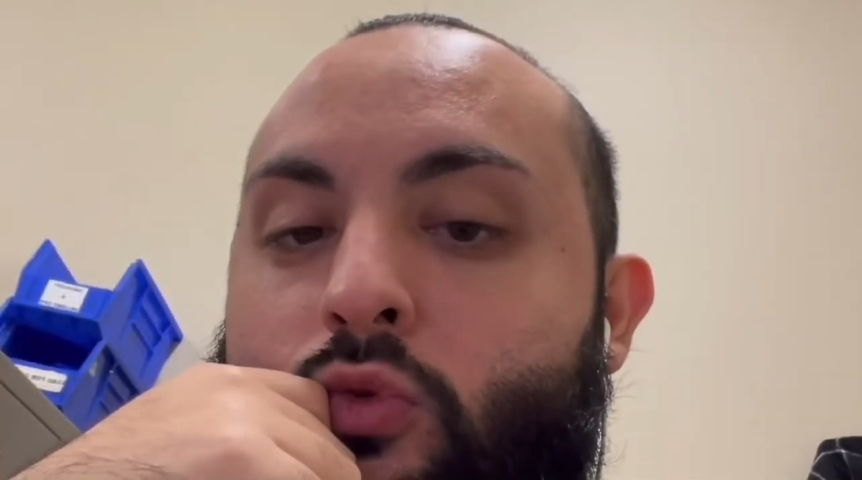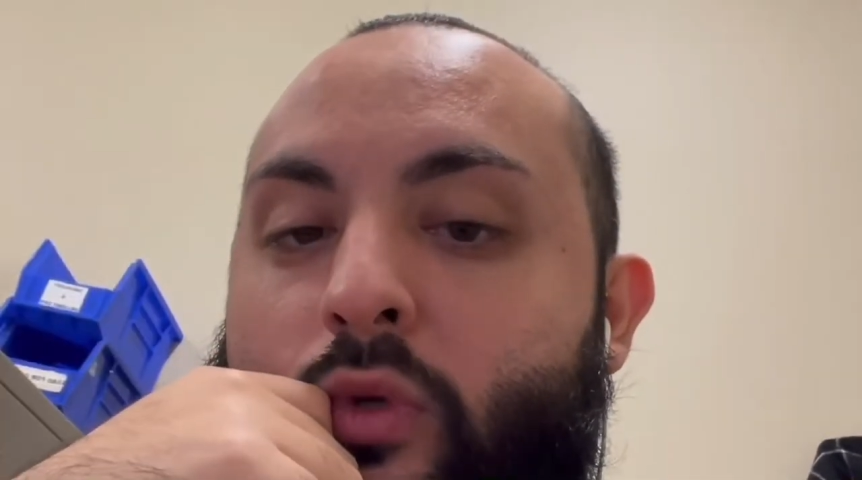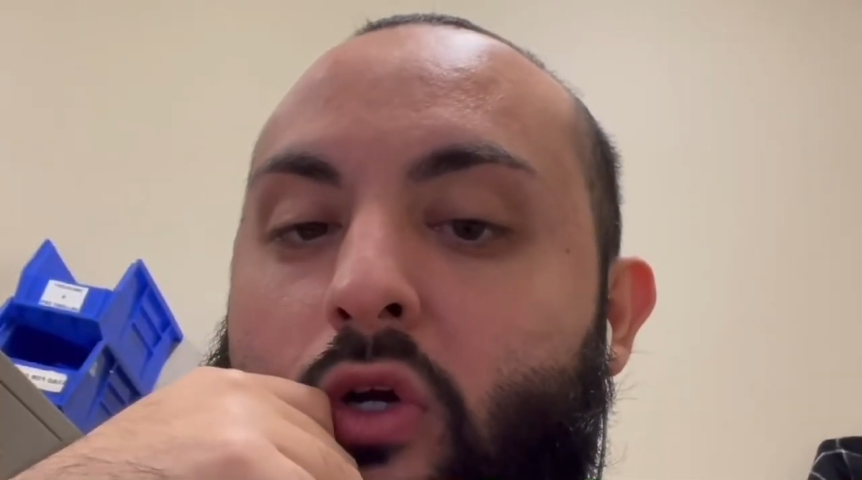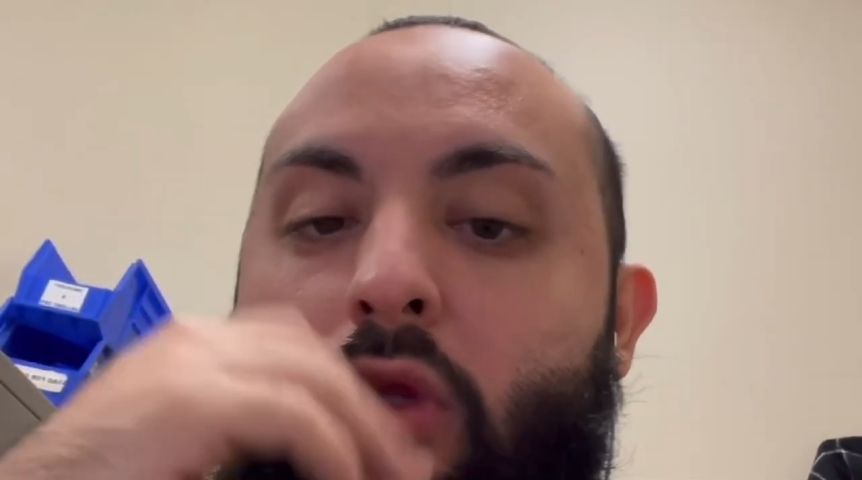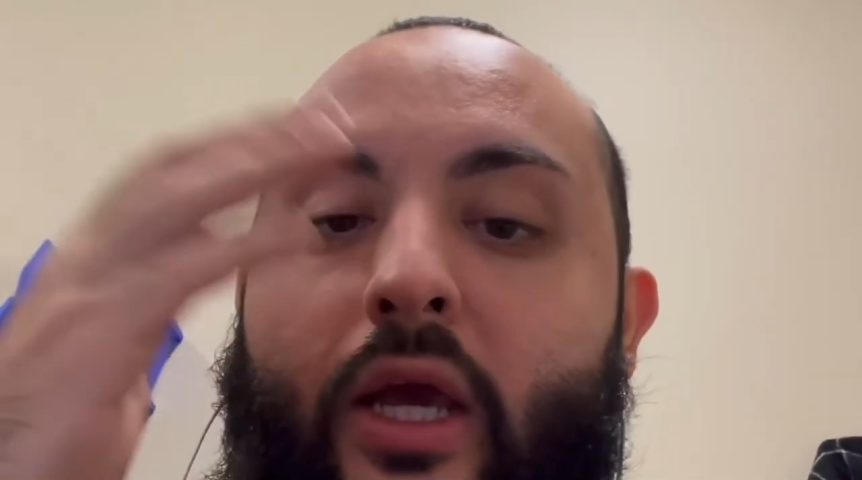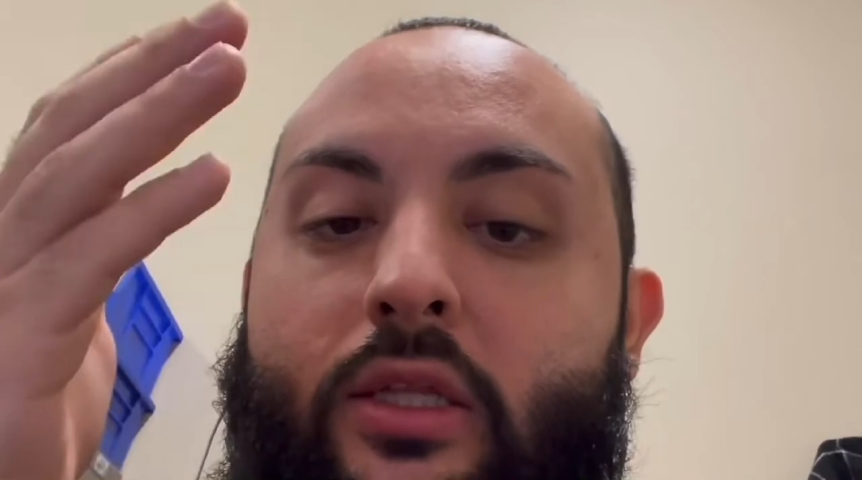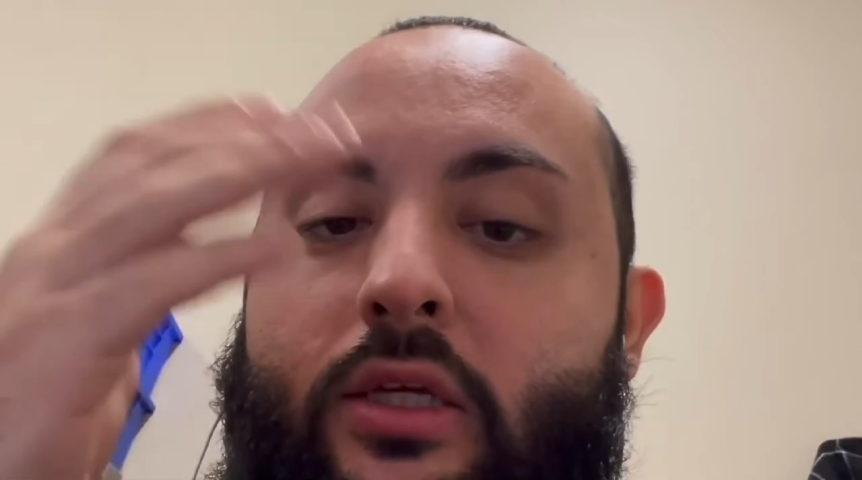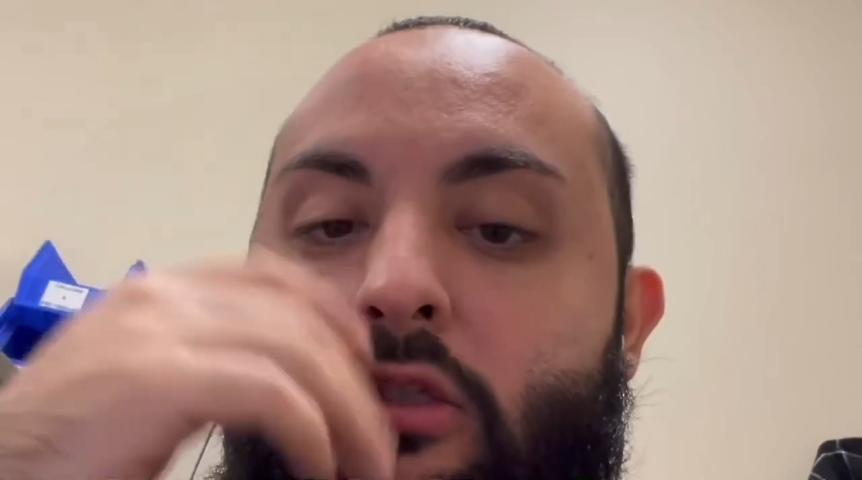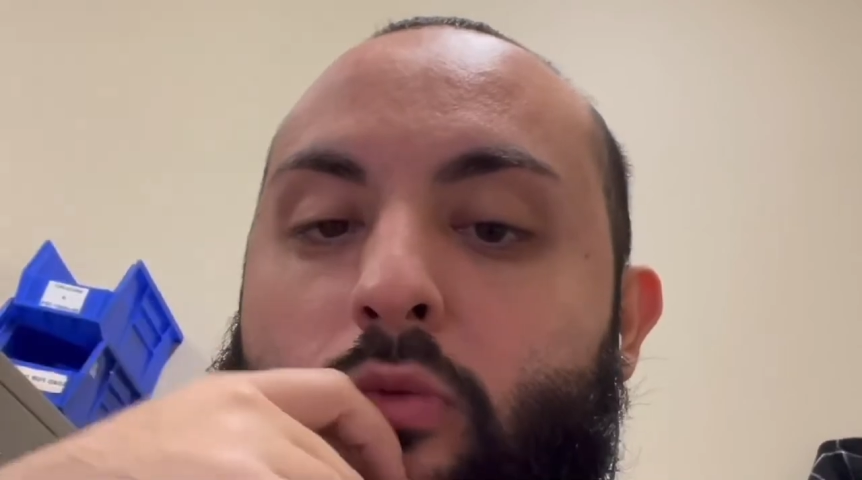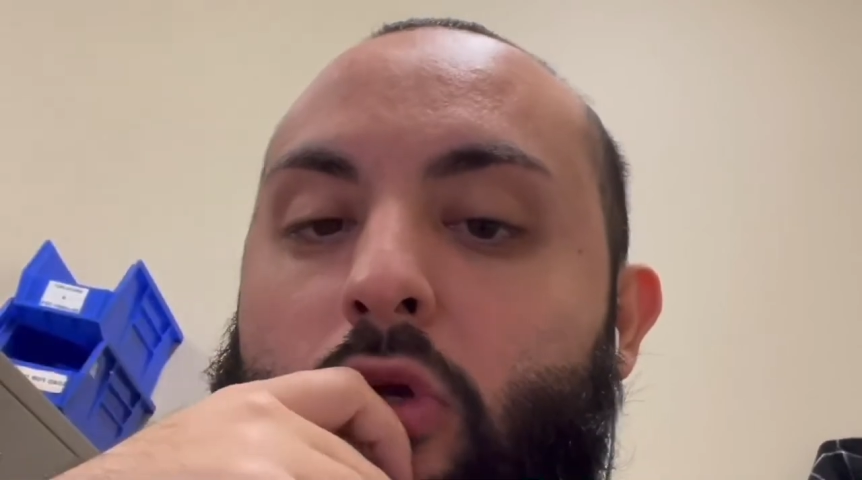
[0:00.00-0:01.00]
we don't like
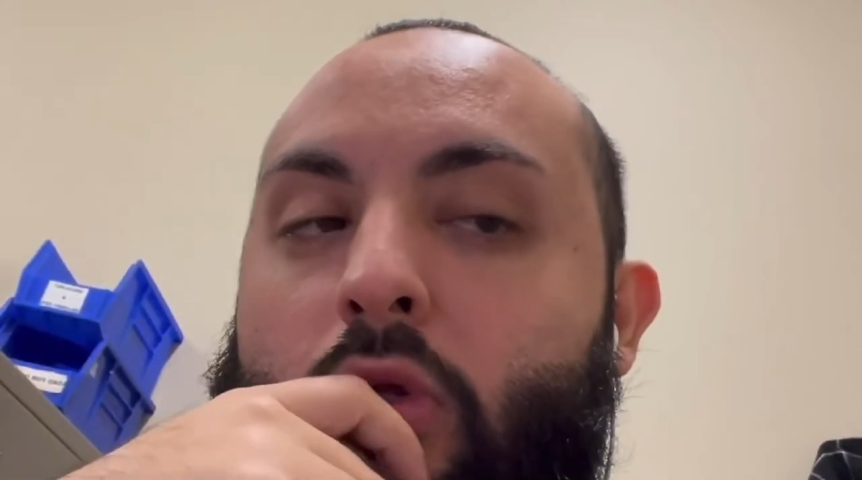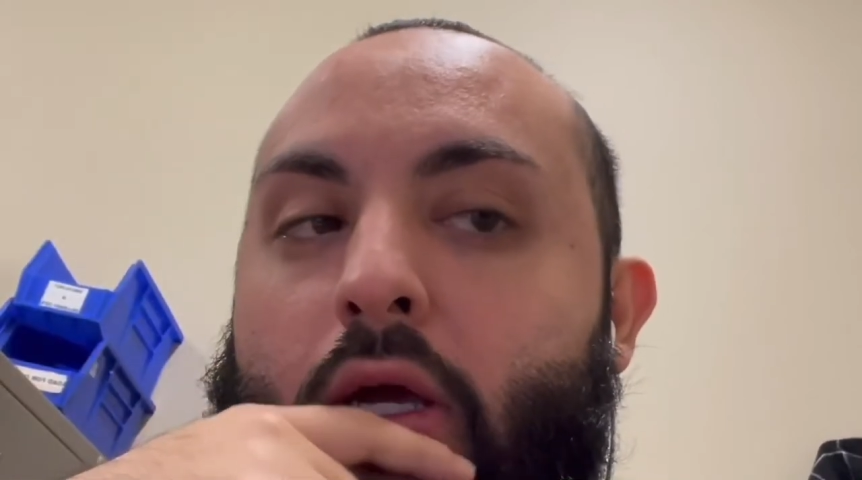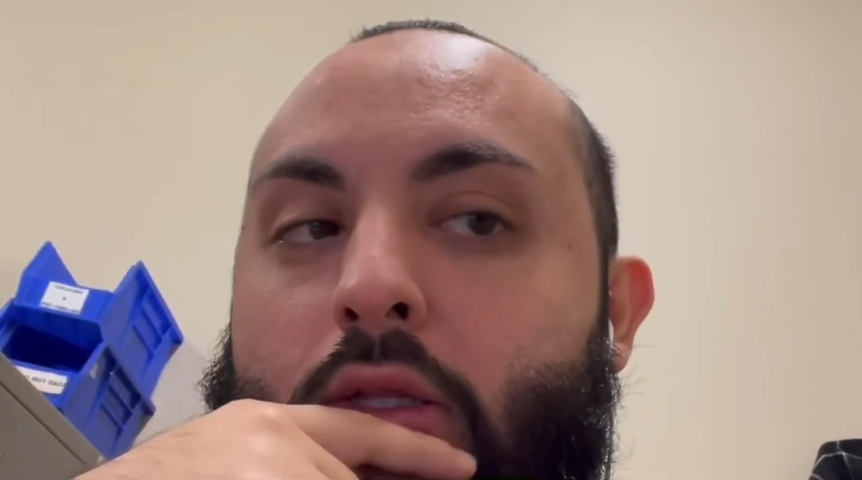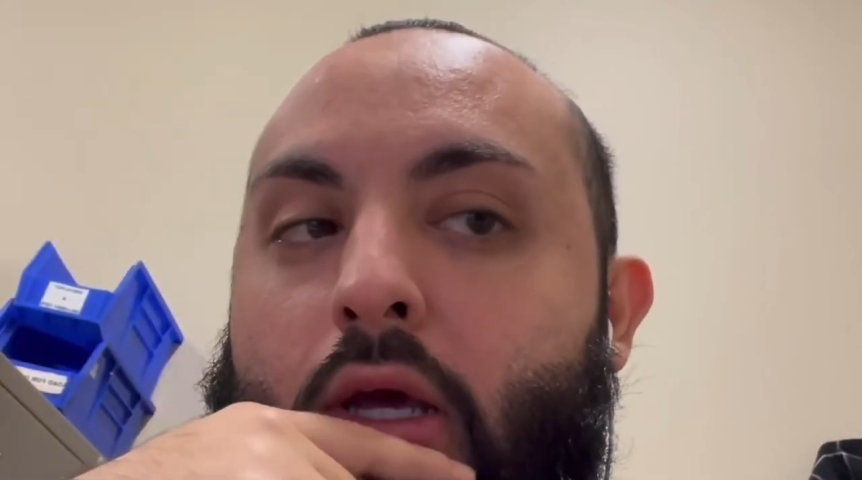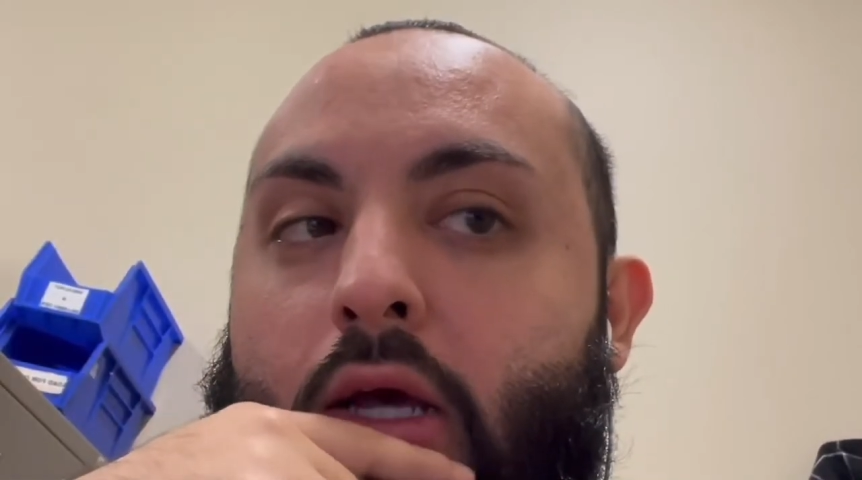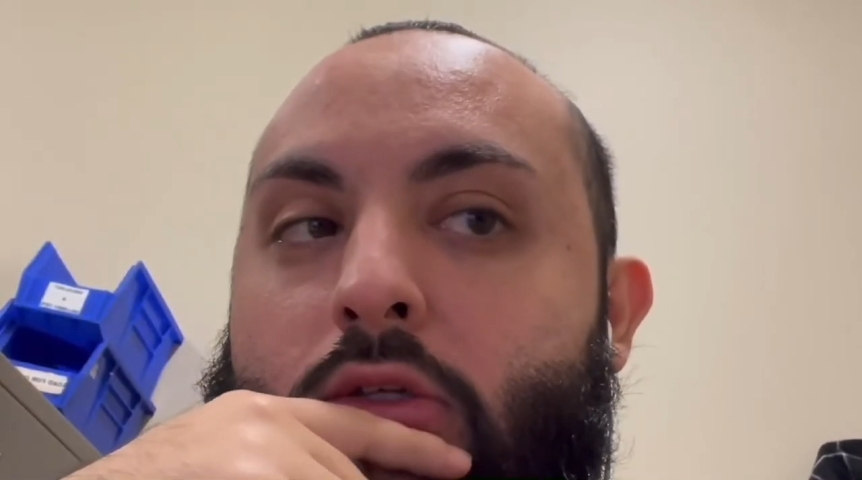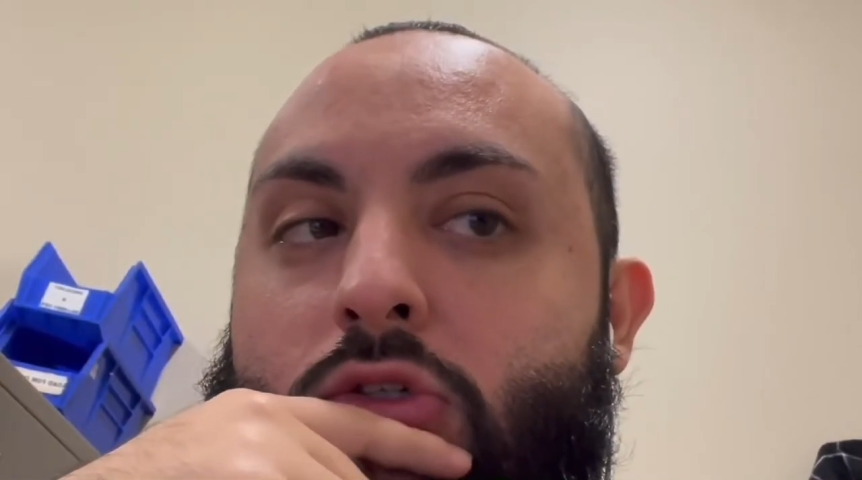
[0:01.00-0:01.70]
this, we don't like that,